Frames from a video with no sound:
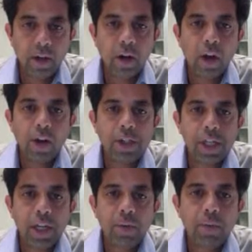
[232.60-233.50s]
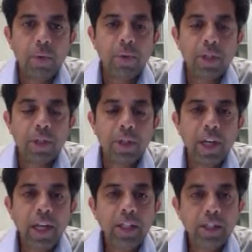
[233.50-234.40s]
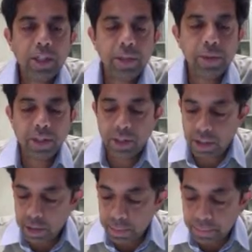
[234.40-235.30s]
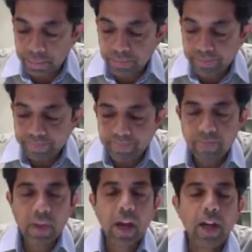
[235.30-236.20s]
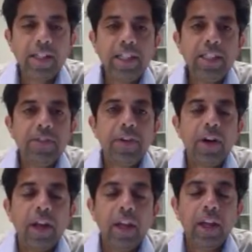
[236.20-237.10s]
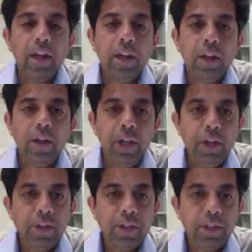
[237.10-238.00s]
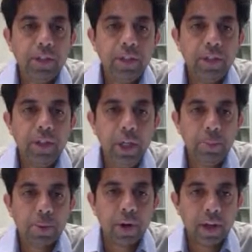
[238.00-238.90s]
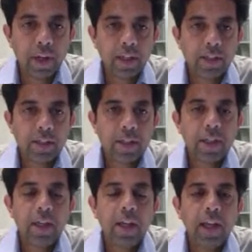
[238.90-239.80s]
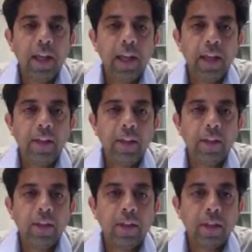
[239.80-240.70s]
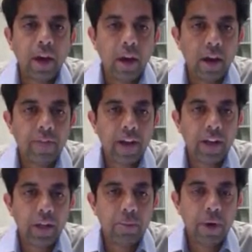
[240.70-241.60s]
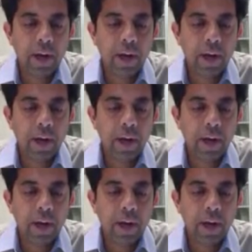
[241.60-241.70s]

oncology, what we're looking to do is to identify new new products in the high value